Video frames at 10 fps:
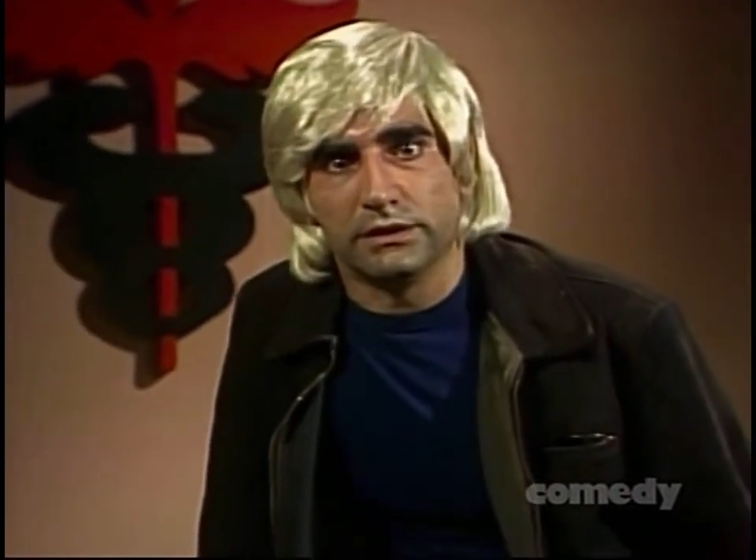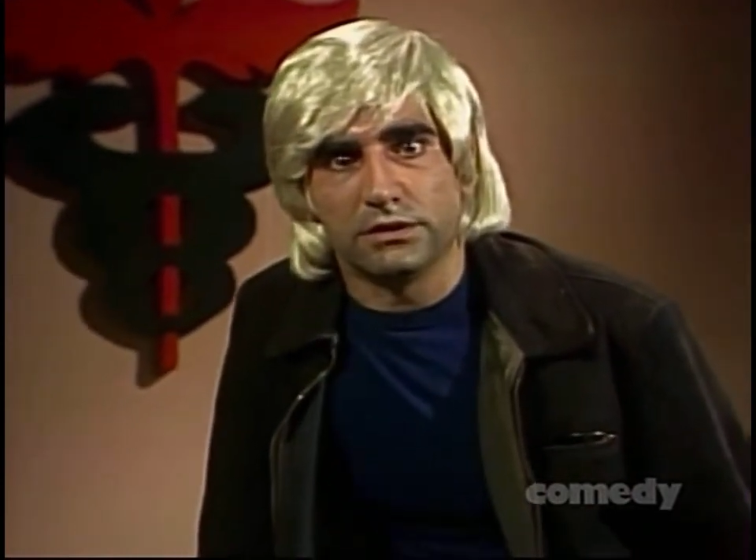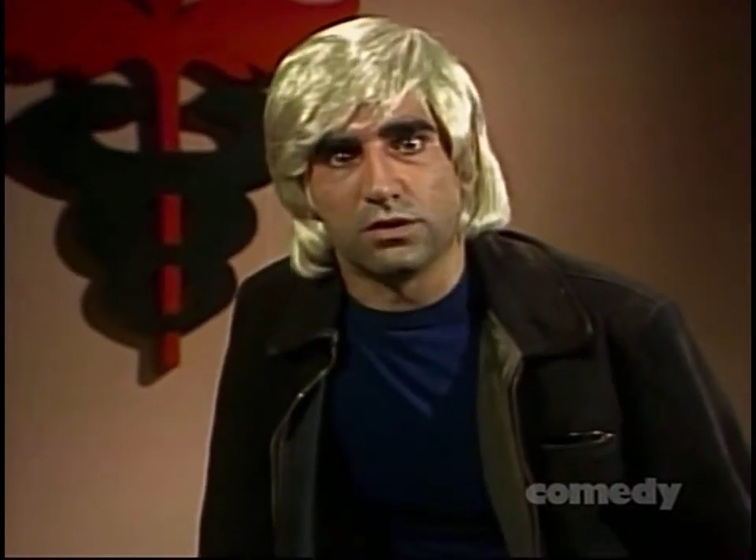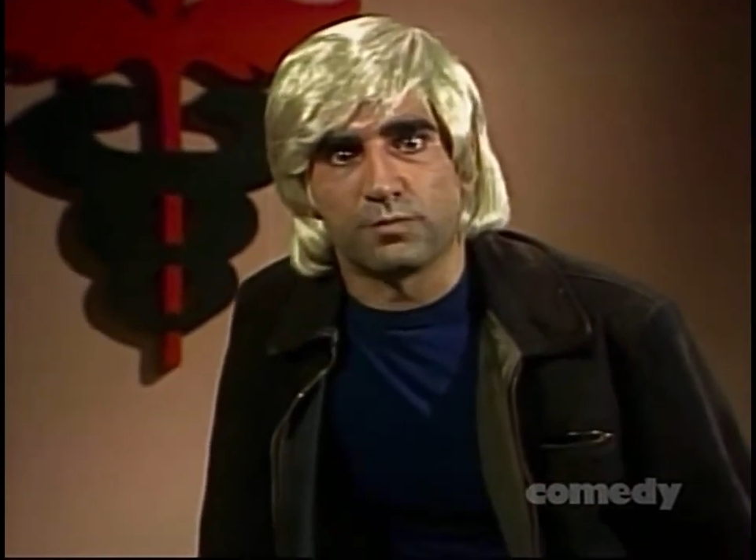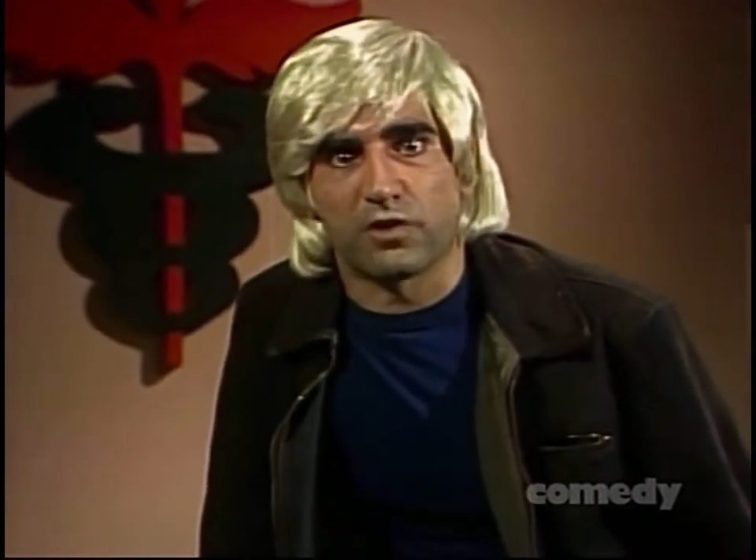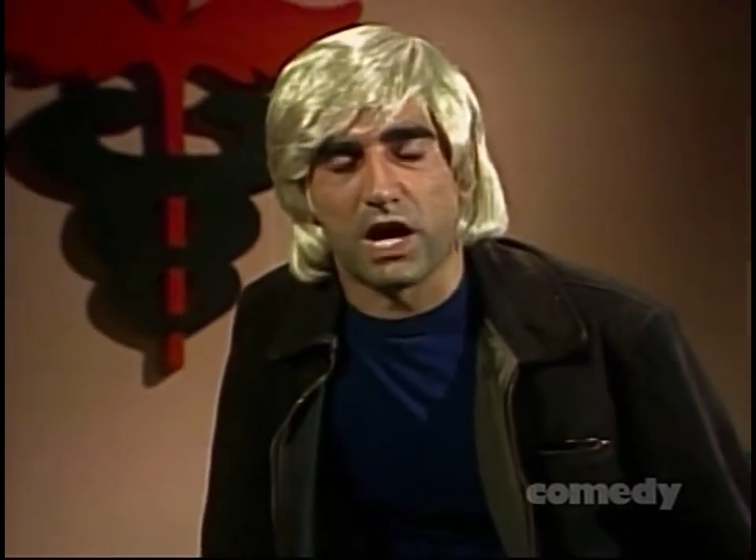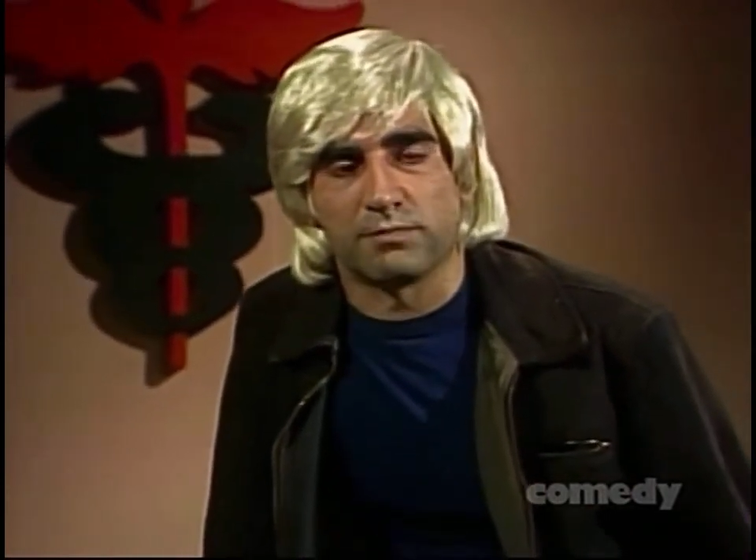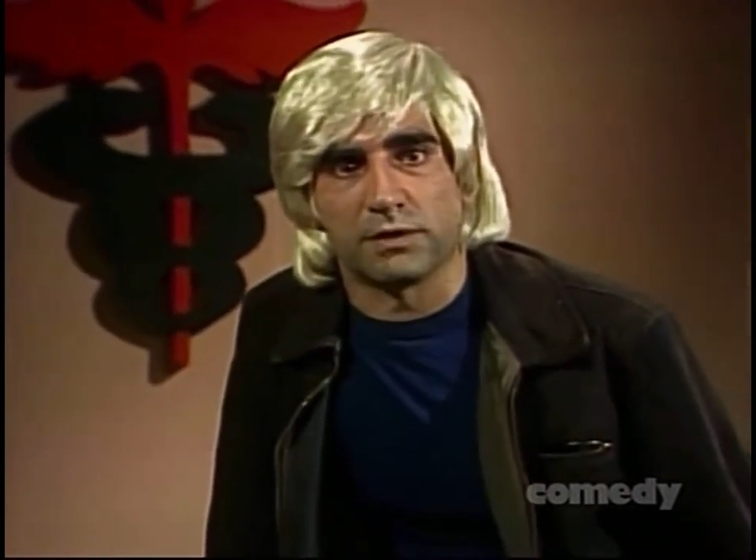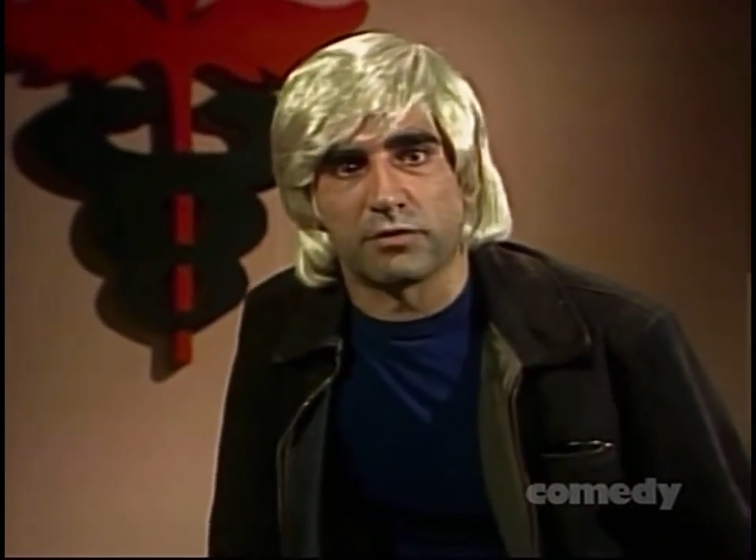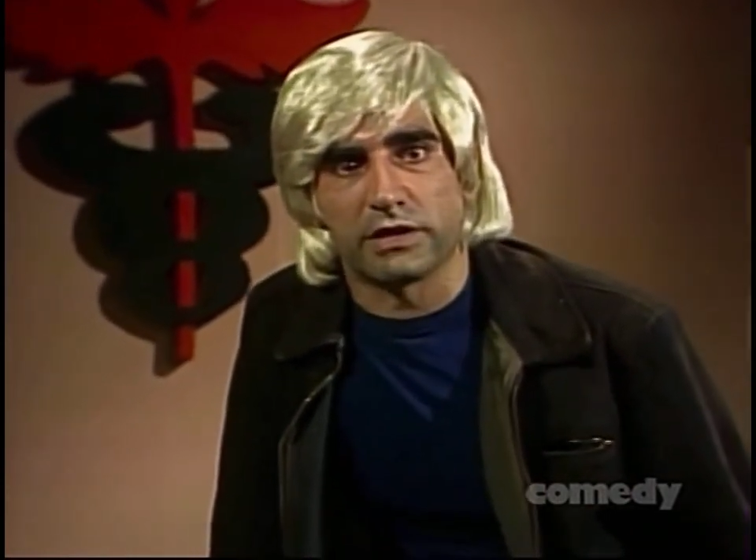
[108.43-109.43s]
whole
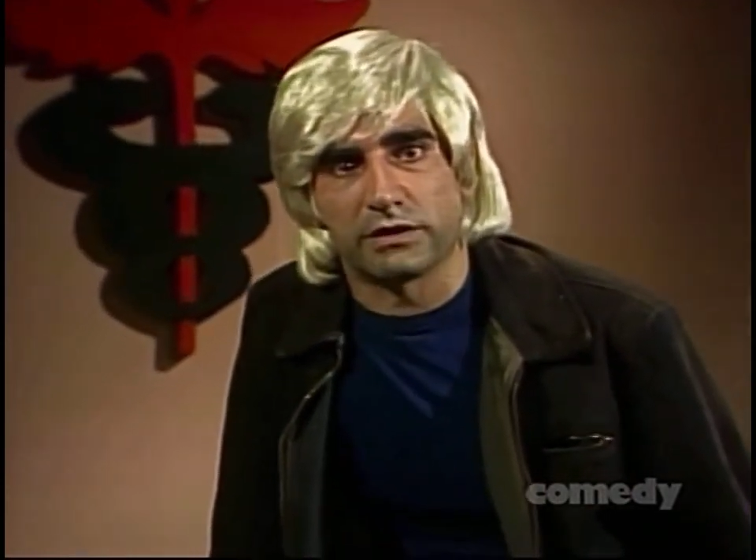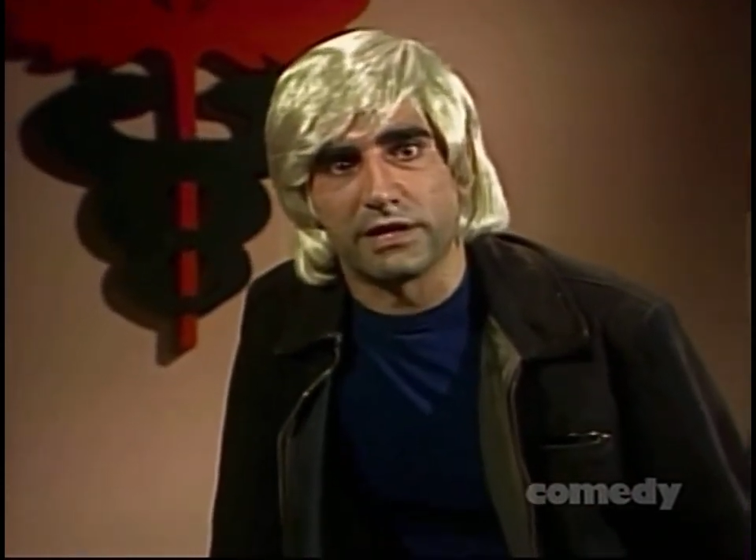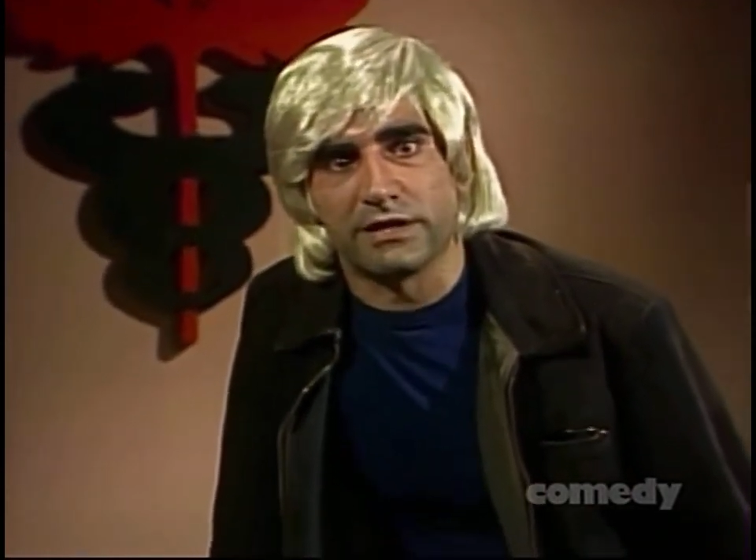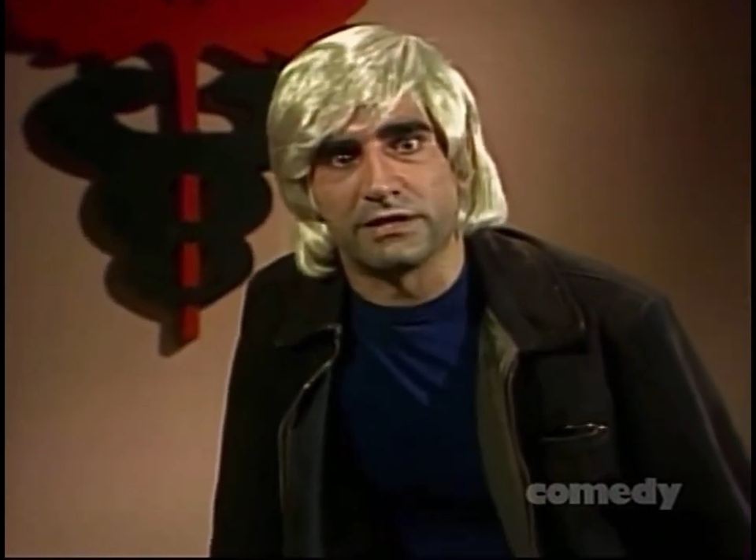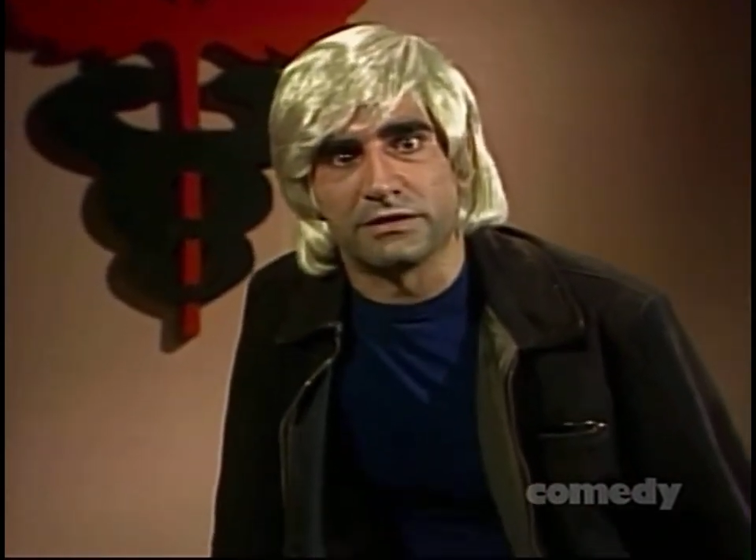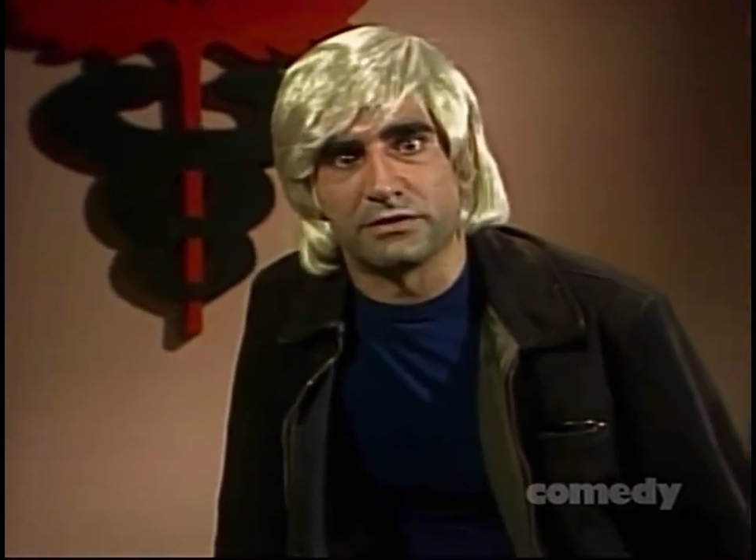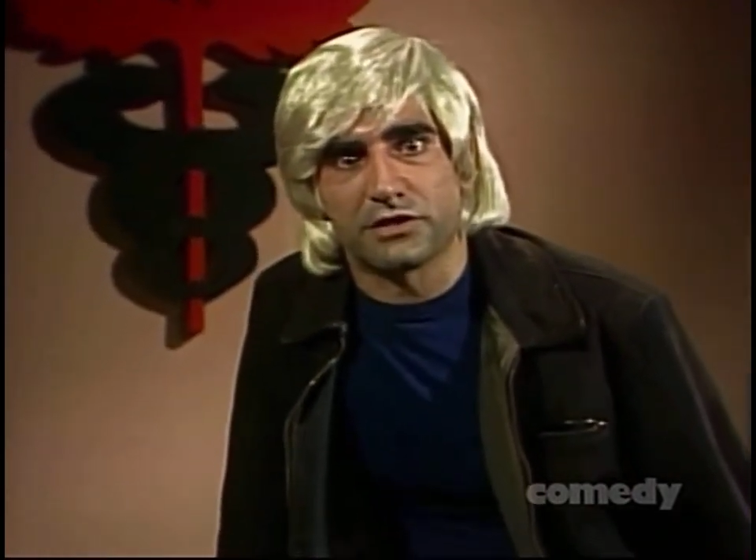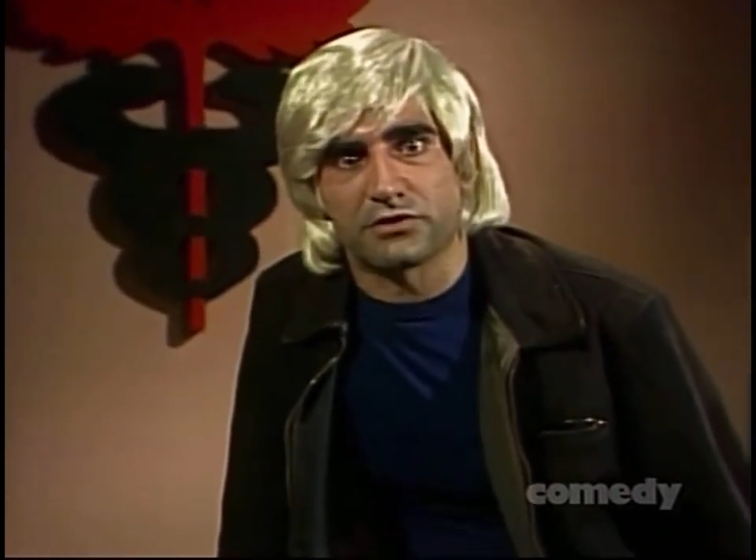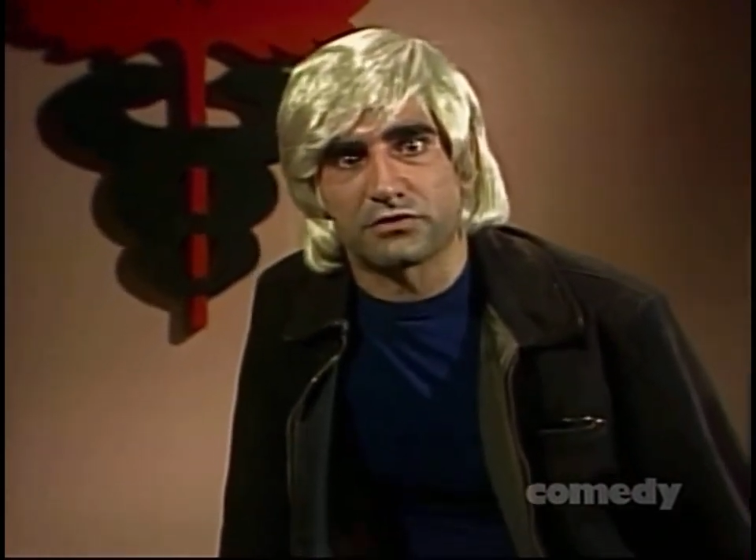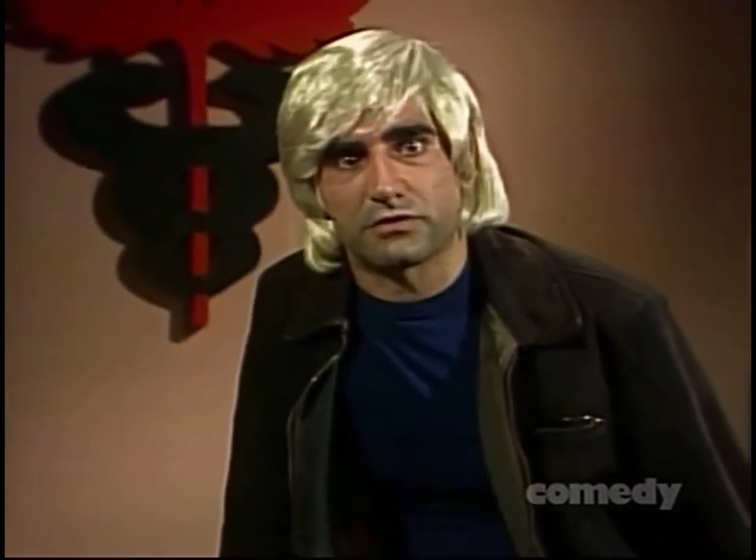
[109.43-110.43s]
problem right there. Just.